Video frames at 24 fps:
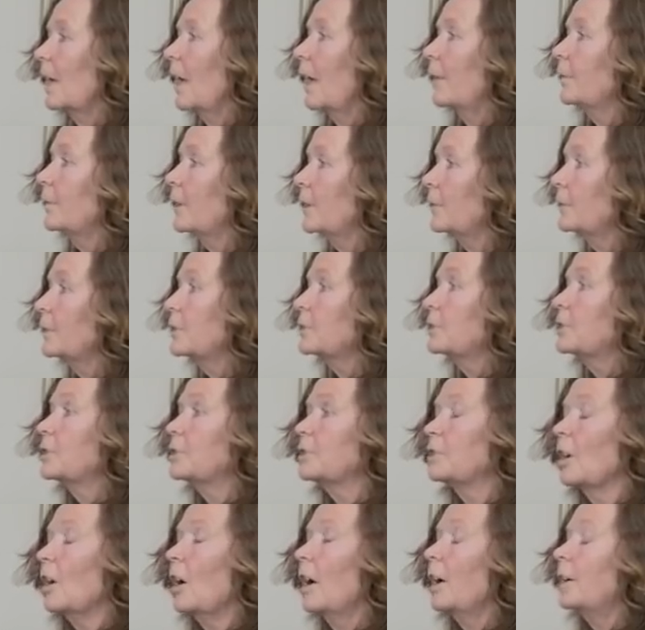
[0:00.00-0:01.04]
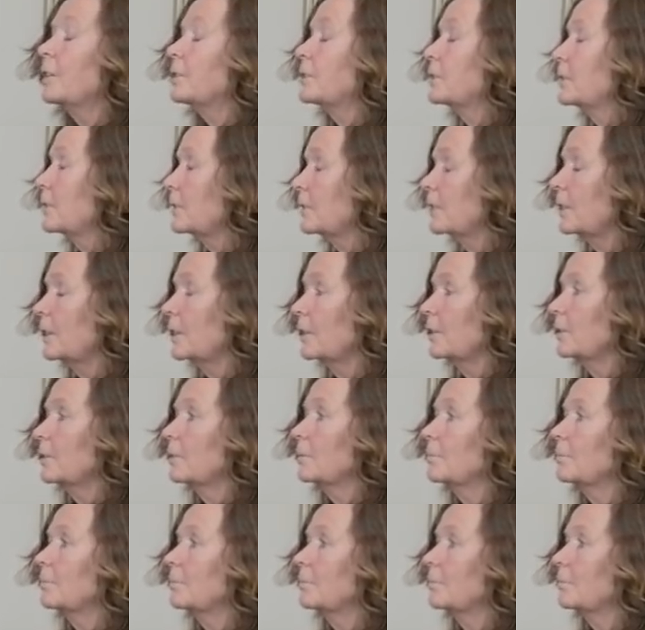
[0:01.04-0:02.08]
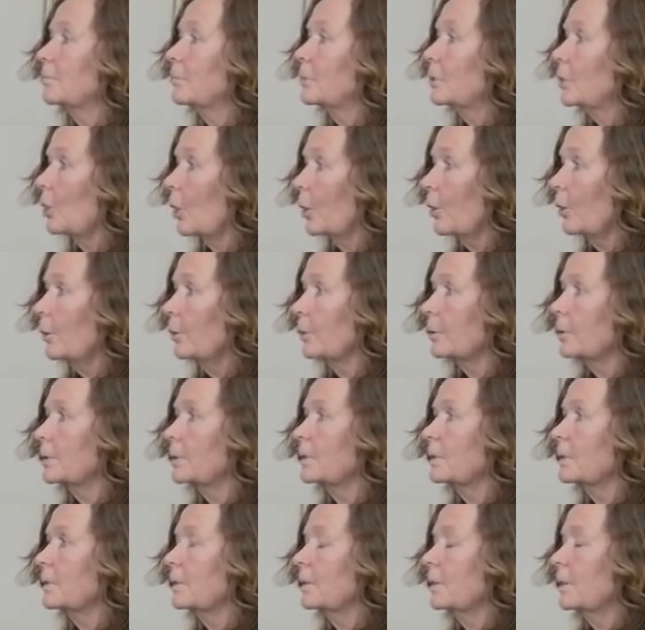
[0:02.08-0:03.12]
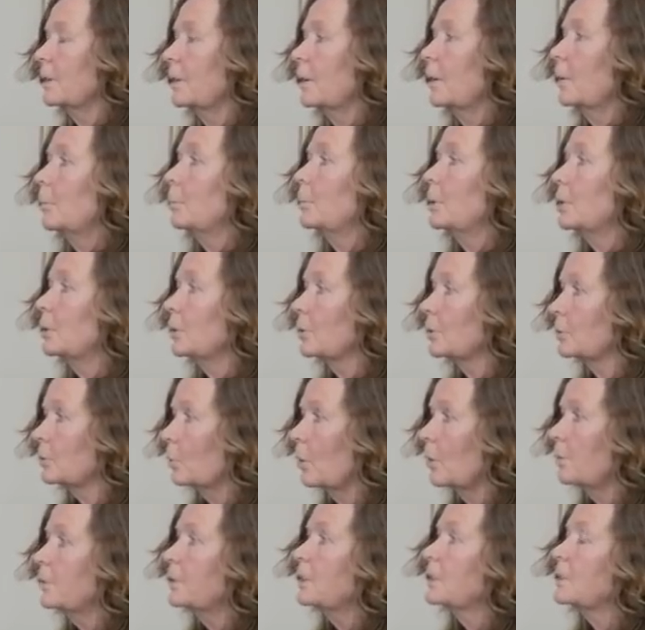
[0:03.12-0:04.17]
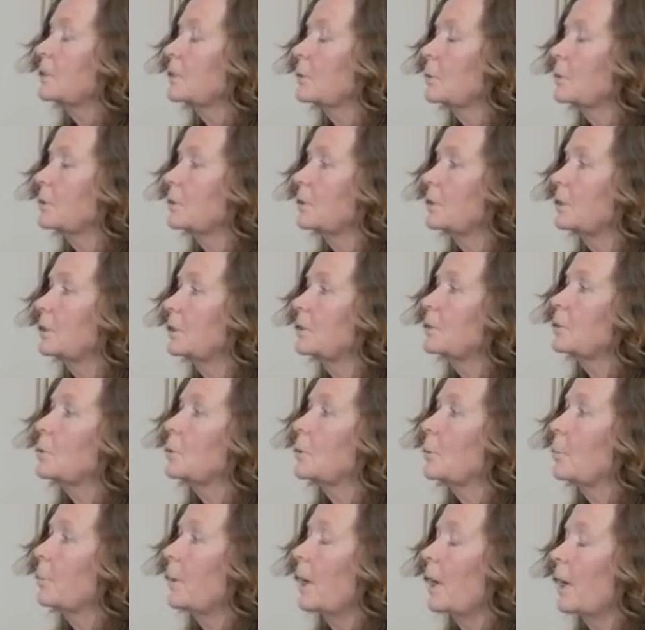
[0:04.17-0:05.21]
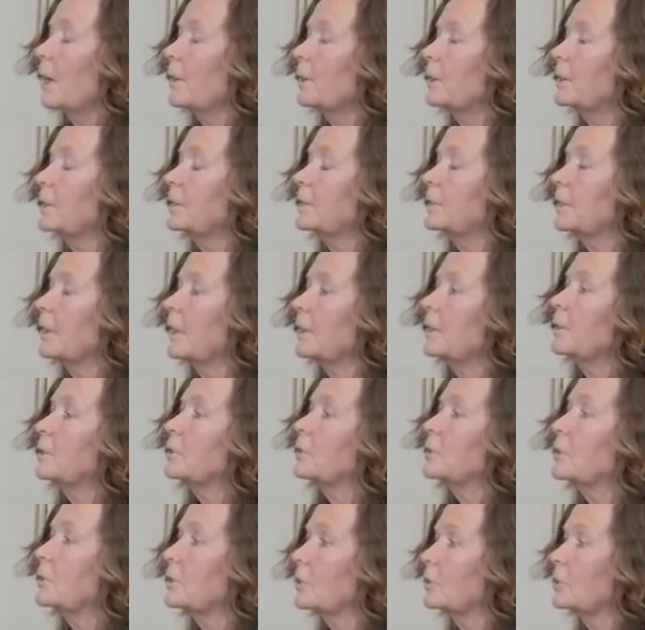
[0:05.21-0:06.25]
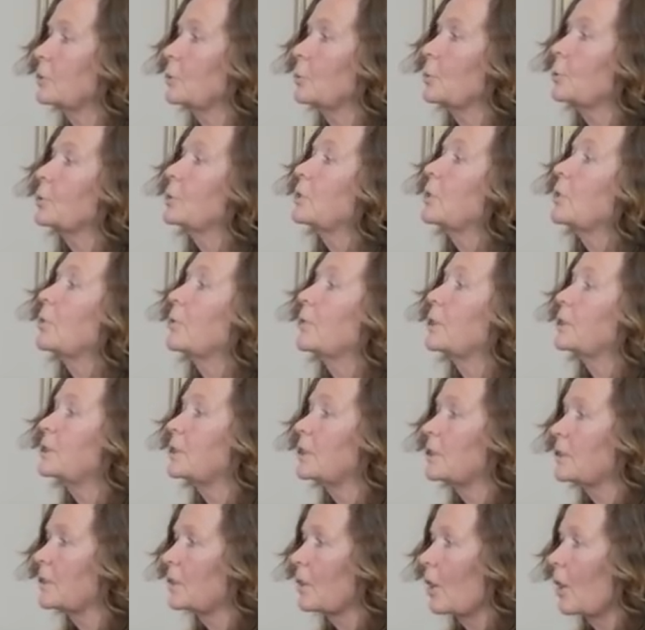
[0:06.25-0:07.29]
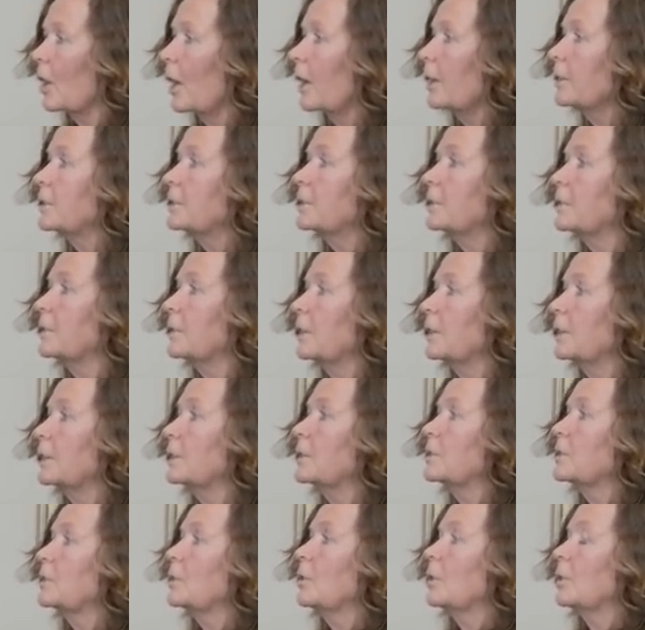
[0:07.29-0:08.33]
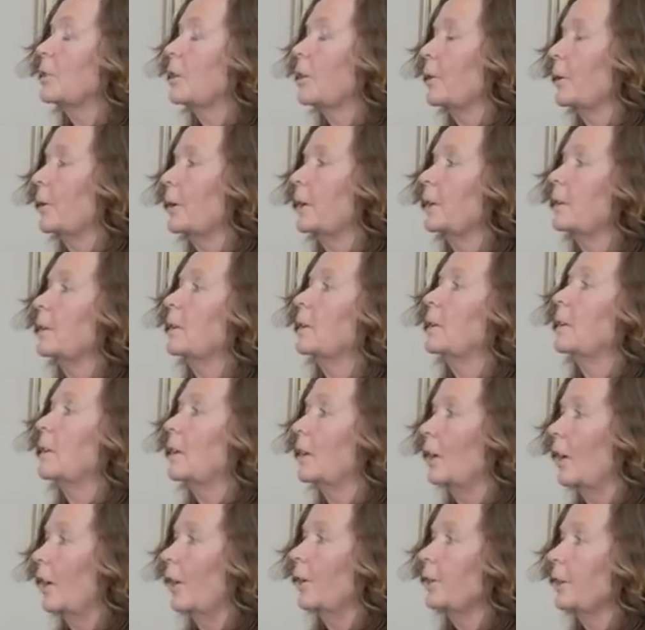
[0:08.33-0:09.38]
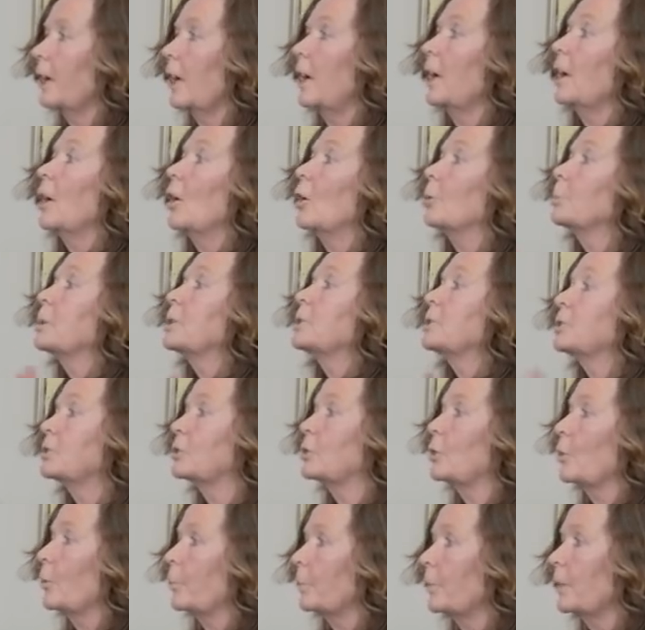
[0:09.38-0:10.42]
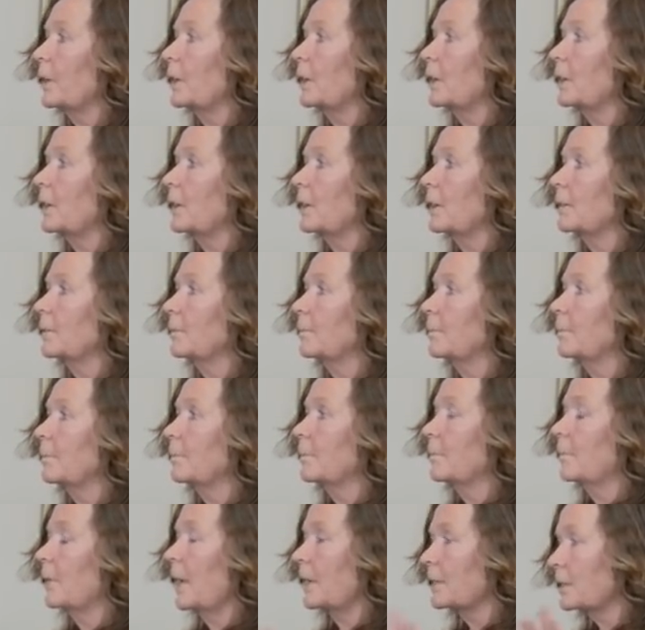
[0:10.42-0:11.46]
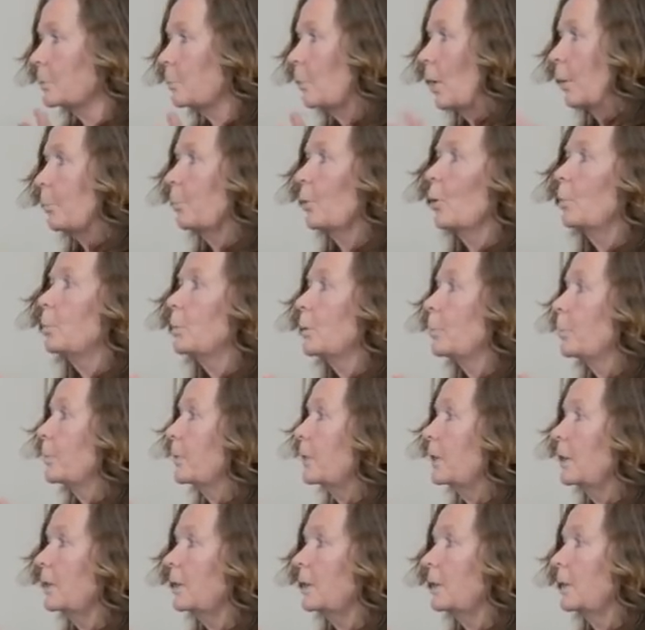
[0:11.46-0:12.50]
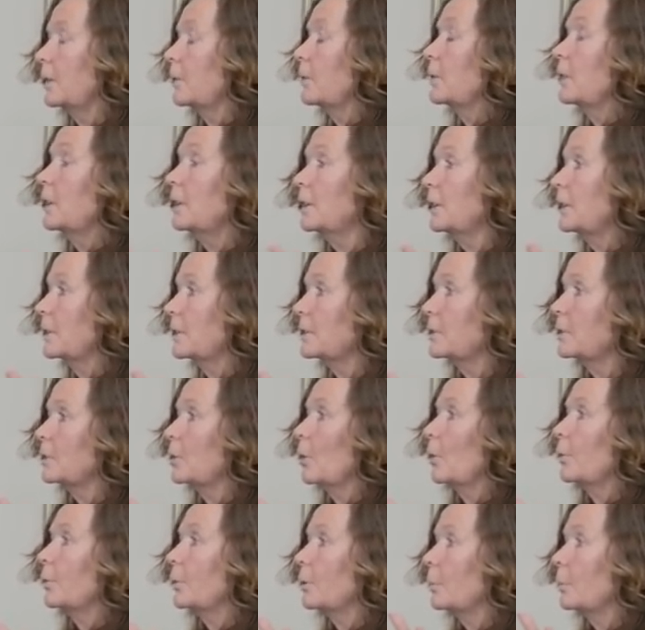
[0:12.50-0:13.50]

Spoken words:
And then the desire to think goes. Because what this is all about is getting to the source of the desire to think. It's not going, okay, I'm going to stop thinking. That's my problem, thinking. Thinking is not the